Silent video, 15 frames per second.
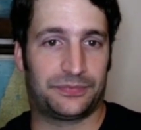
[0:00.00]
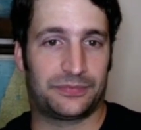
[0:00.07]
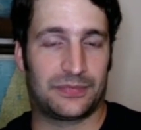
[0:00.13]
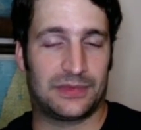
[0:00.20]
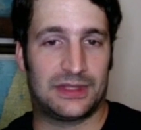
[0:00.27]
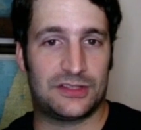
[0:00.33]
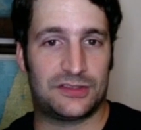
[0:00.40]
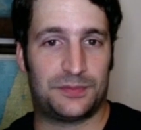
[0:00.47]

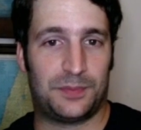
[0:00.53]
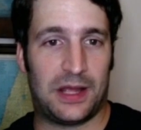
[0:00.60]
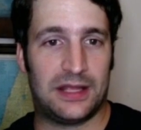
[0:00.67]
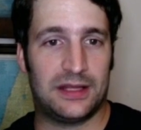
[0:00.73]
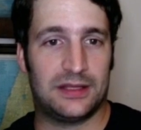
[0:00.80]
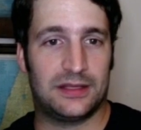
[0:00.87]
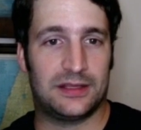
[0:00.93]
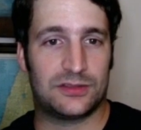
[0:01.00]

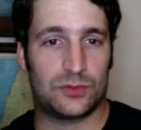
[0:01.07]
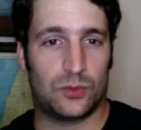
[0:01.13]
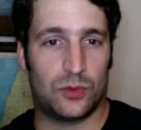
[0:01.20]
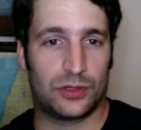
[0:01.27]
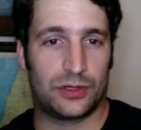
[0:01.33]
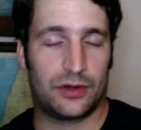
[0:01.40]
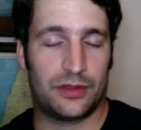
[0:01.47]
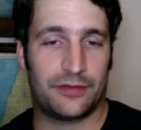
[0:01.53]
despite this
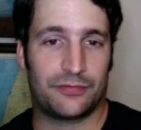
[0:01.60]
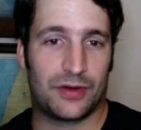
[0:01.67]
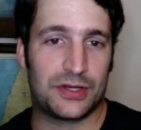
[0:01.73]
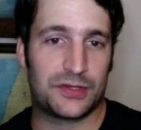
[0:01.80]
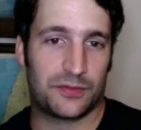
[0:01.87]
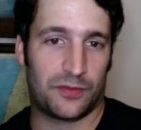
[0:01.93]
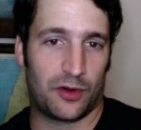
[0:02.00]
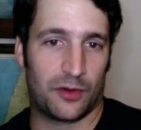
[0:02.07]
order, the
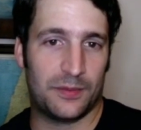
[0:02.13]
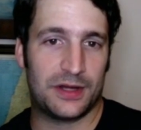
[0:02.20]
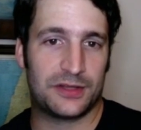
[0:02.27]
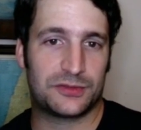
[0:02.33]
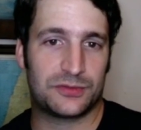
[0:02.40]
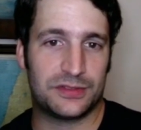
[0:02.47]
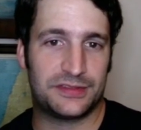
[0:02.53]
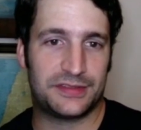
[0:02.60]
French foreign
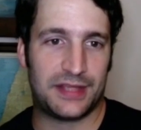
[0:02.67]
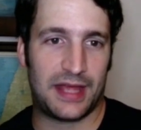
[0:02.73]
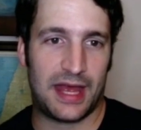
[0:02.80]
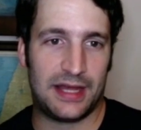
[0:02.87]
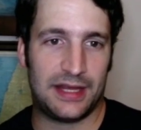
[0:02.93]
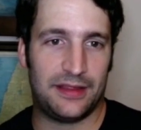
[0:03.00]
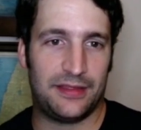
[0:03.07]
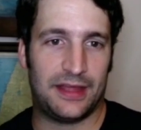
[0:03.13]
ministry
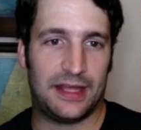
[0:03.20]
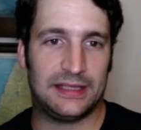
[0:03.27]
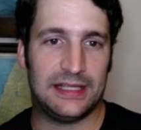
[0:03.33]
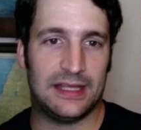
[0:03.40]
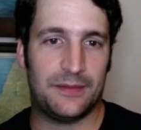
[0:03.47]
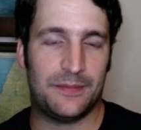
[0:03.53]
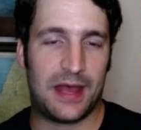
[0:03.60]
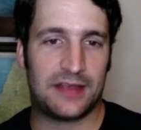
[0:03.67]
said that
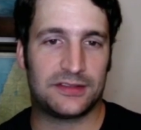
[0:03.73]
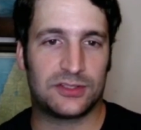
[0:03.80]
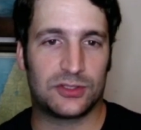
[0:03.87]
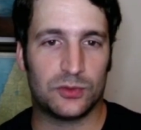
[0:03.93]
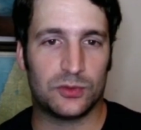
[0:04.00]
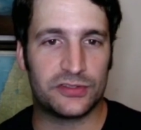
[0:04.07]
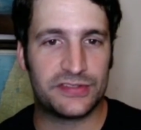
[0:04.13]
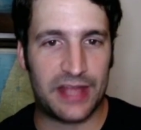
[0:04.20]
the ambassador
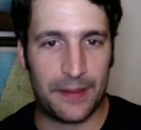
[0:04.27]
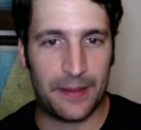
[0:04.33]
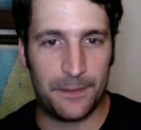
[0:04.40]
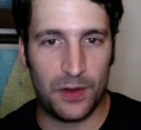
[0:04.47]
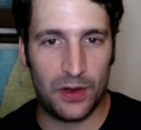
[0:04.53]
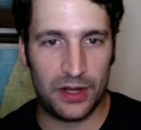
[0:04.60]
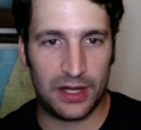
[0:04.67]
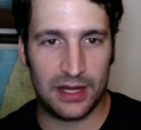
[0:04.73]
will stay
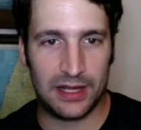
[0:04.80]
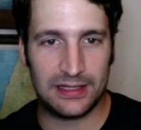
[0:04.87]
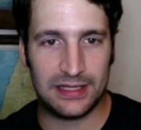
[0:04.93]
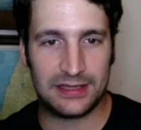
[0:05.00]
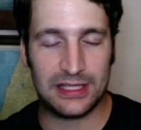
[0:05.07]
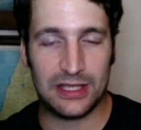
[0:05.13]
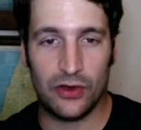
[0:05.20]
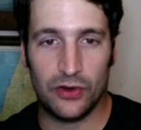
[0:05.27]
put and
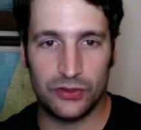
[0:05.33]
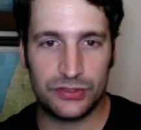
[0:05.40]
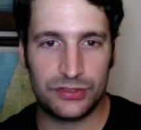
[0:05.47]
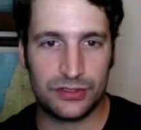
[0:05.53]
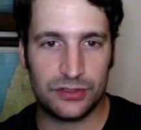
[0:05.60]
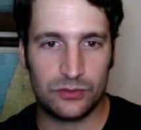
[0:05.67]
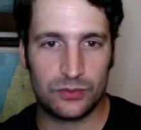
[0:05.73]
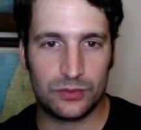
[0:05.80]
that the
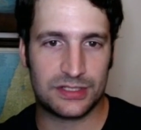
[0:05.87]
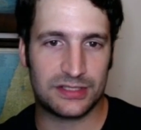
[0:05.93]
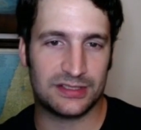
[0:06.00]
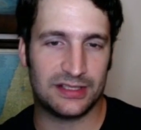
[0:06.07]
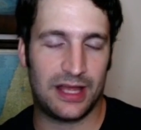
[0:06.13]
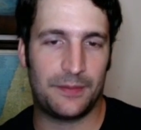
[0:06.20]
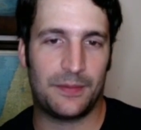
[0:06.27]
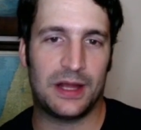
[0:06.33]
junta, which is
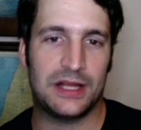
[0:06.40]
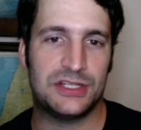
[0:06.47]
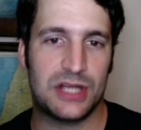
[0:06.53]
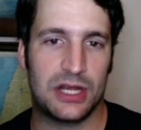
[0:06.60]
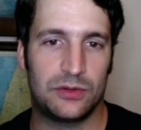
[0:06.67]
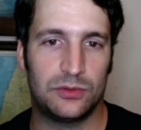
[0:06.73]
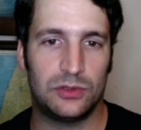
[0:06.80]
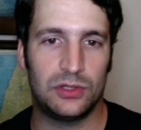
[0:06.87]
led by
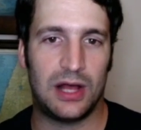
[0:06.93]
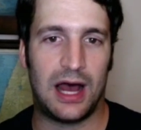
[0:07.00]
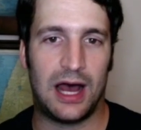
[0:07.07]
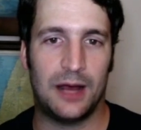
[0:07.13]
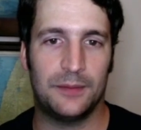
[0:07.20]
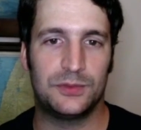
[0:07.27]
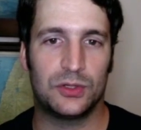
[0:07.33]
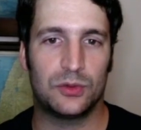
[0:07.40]
General
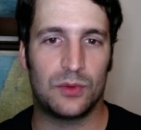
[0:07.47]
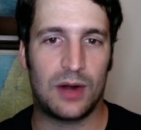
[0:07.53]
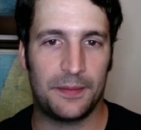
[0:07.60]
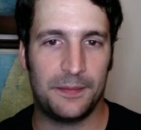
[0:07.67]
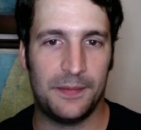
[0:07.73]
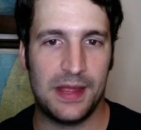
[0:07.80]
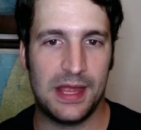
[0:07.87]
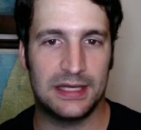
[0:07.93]

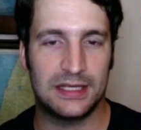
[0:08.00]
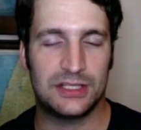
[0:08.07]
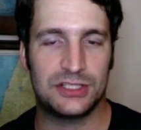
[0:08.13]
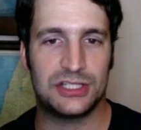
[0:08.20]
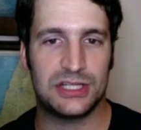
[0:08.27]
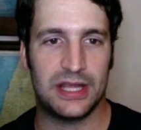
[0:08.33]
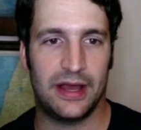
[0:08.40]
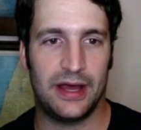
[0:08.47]
Abdelrahman
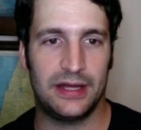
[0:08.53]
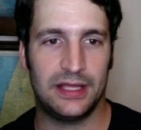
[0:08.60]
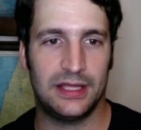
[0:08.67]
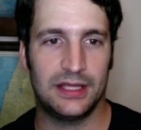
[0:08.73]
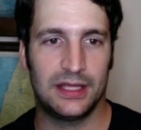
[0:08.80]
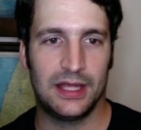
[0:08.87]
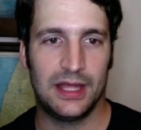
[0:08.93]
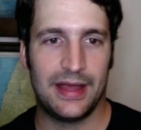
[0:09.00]

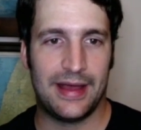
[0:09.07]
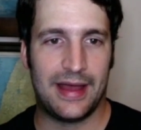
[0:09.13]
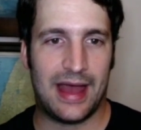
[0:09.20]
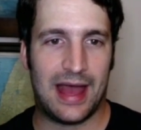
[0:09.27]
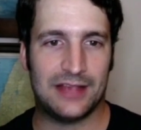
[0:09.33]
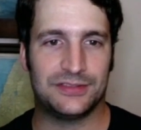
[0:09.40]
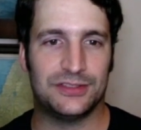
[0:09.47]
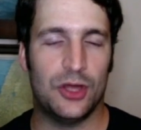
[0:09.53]
Chiani,
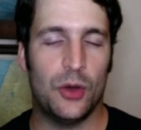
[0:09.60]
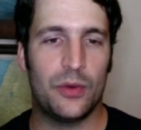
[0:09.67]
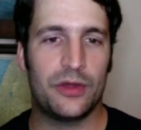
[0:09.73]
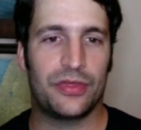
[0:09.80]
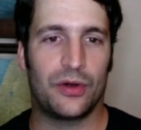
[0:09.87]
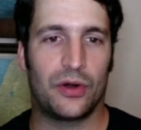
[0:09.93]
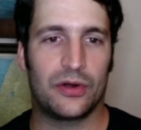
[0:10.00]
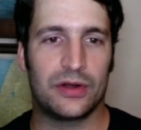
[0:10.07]
has no
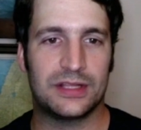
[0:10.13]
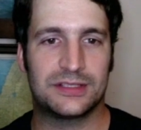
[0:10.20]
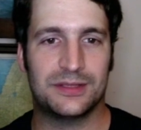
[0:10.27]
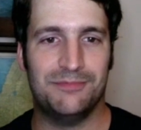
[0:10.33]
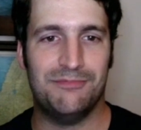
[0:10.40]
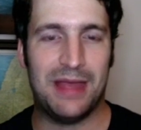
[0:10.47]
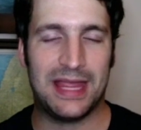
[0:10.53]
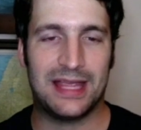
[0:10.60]
authority to
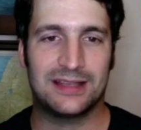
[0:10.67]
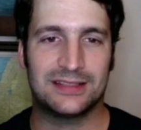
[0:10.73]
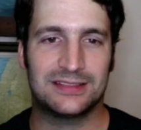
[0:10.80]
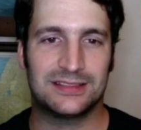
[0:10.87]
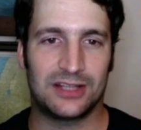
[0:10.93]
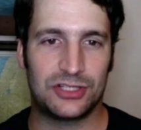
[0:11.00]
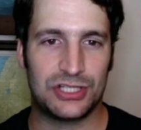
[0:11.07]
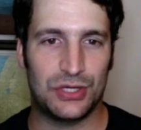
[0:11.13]
make
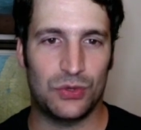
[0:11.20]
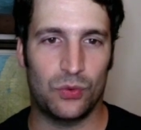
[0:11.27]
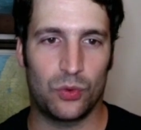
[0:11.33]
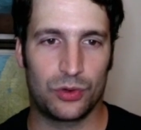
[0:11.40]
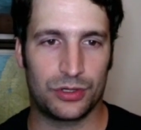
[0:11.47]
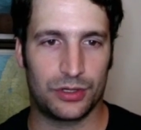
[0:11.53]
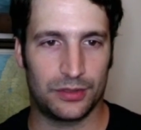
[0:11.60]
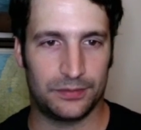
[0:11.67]
such an
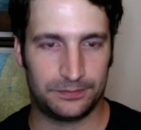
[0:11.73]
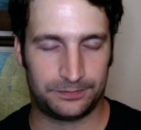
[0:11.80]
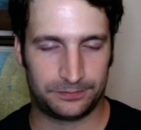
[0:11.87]
order.